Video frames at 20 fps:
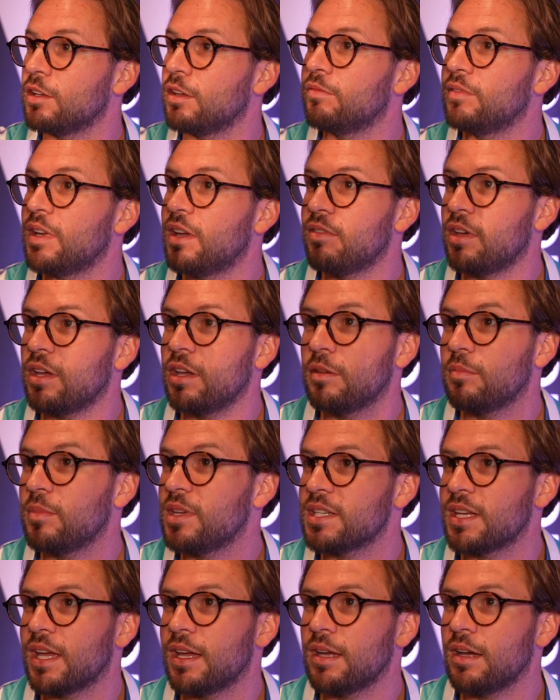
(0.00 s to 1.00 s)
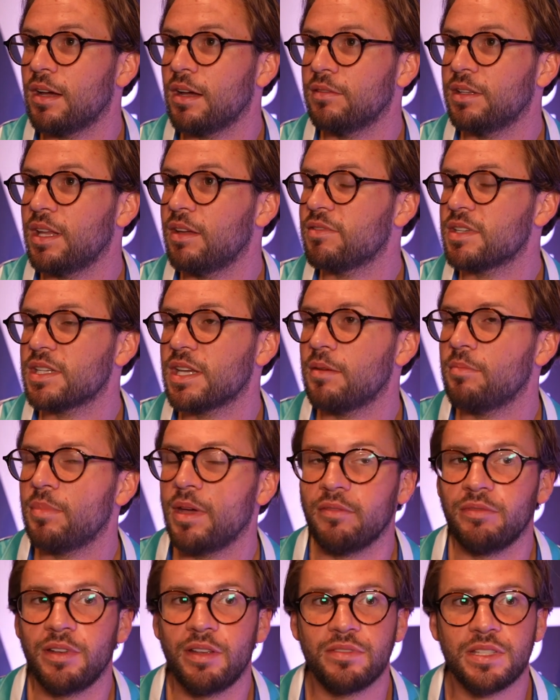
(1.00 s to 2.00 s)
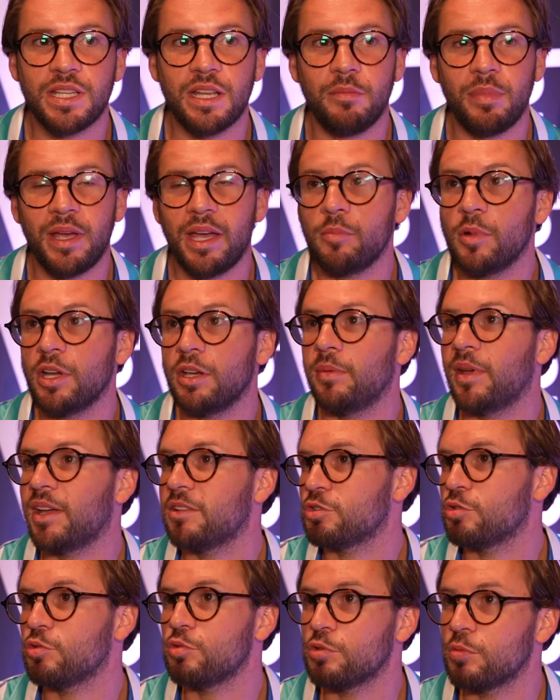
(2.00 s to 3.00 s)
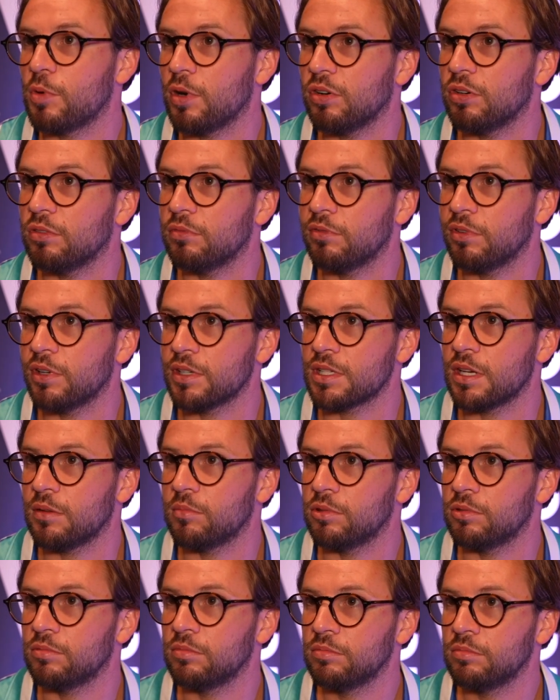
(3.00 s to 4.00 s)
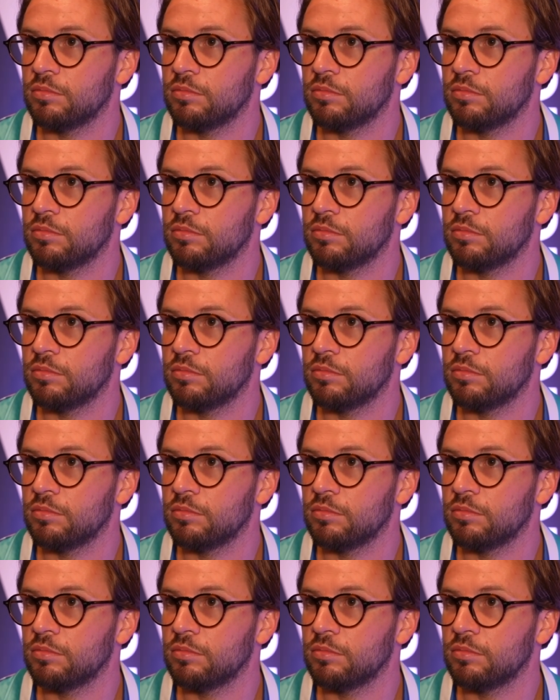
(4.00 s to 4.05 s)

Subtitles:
You've never heard me say, I've never said a bad word about George Warren, for example.